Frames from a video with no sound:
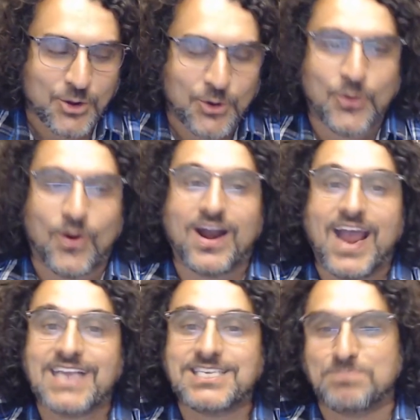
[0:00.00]
who are
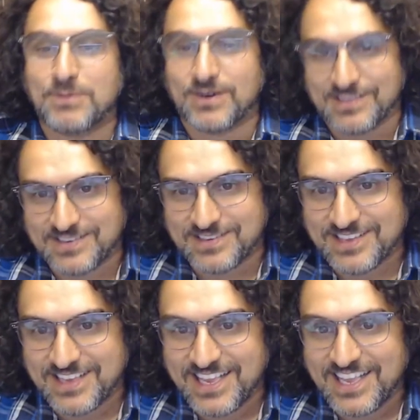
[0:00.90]

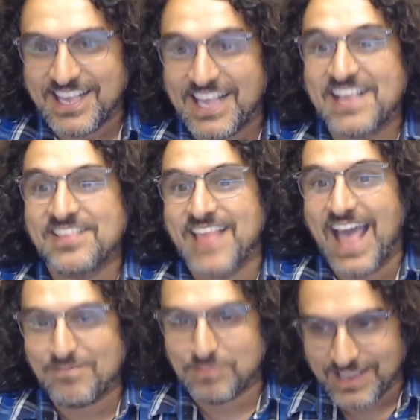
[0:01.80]
experts in
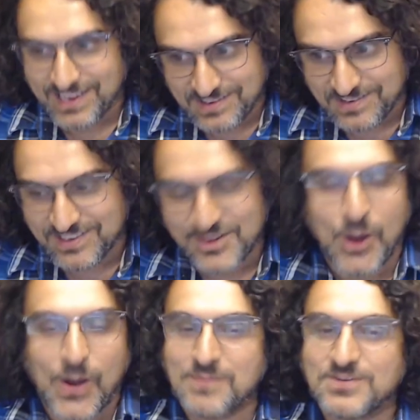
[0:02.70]
that place. No,
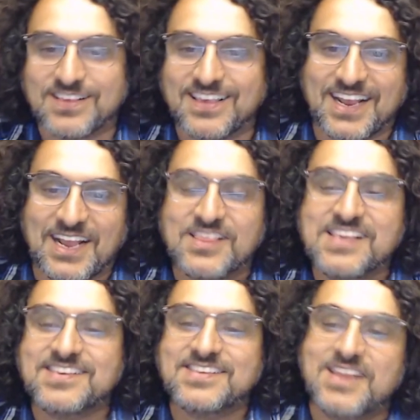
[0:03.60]
I'm just kidding.
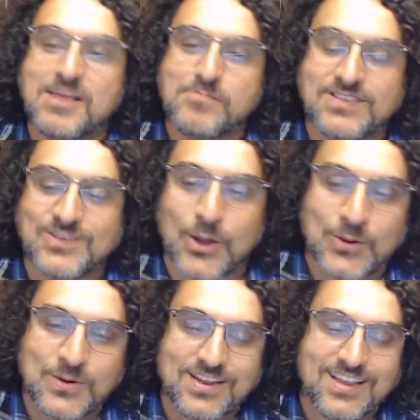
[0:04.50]
This is an
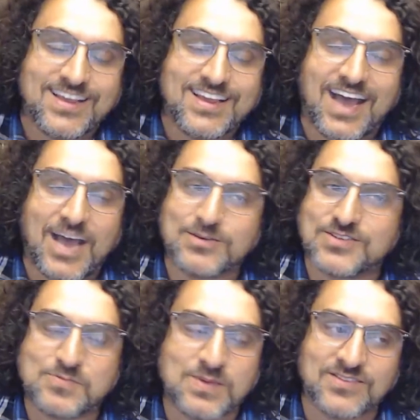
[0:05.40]
episode. I was
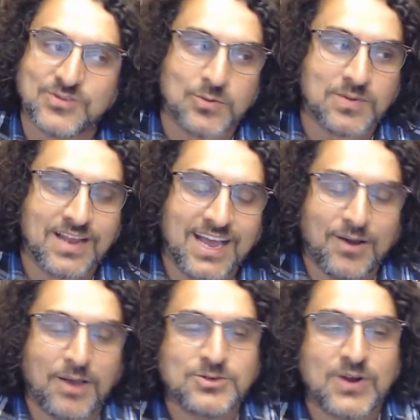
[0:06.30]
just being stupid.
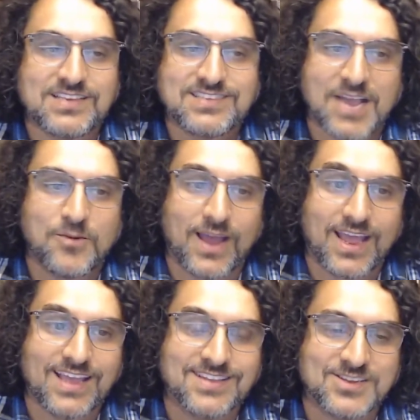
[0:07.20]
I was trying to
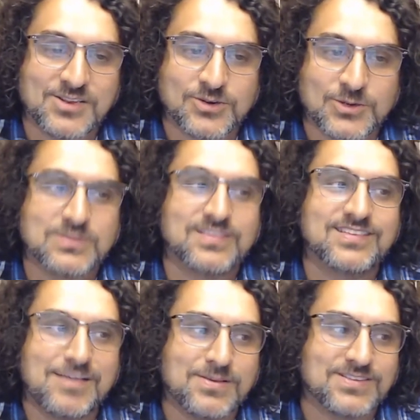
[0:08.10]
segue into introducing
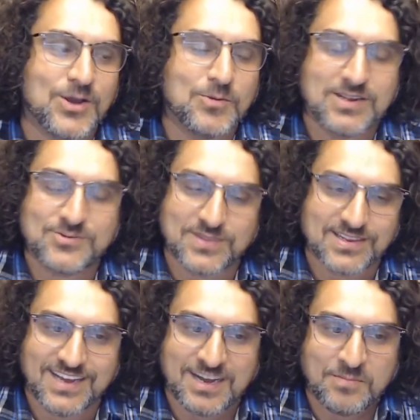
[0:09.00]
this episode, but it's really
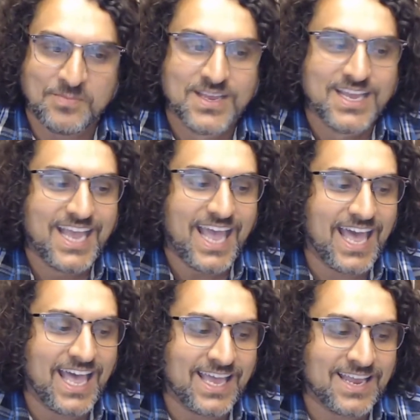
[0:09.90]
dumb.
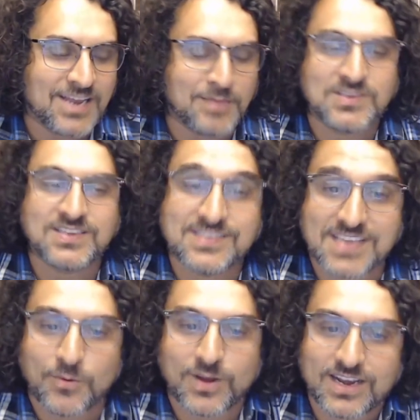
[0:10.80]
And I'm just going to
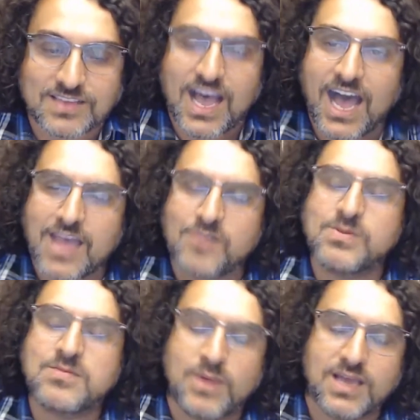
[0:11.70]
say what it is. I have
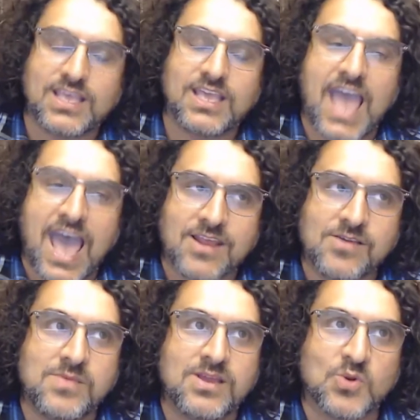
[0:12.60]
been bugging
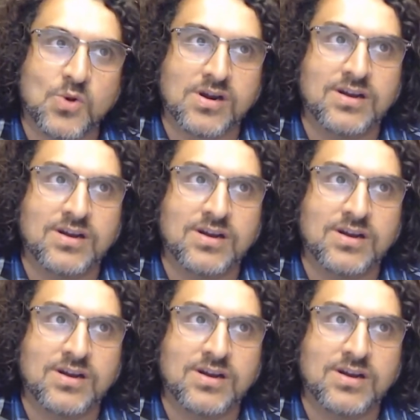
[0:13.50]
Adam and Nora